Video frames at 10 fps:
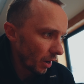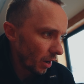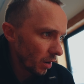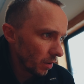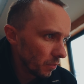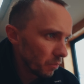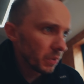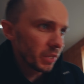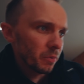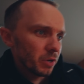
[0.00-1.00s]

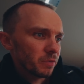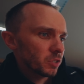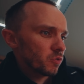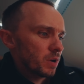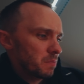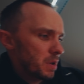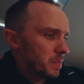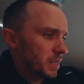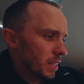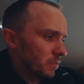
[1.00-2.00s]
But then I'm going to have to try and
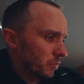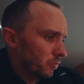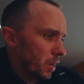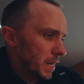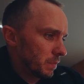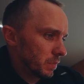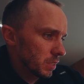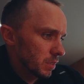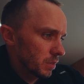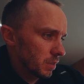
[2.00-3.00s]
maybe get them framed.
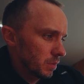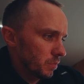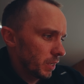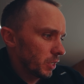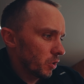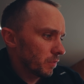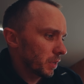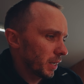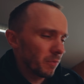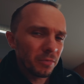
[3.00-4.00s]
But I don't know if I'm
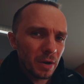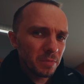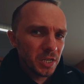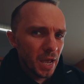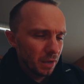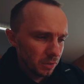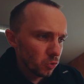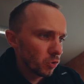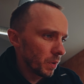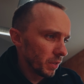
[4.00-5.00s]
going to get them framed yet. I'll
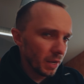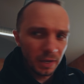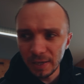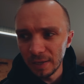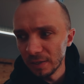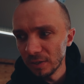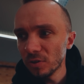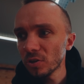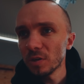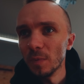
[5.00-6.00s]
talk about that again in
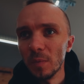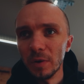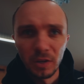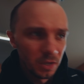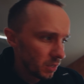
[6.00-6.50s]
just a moment.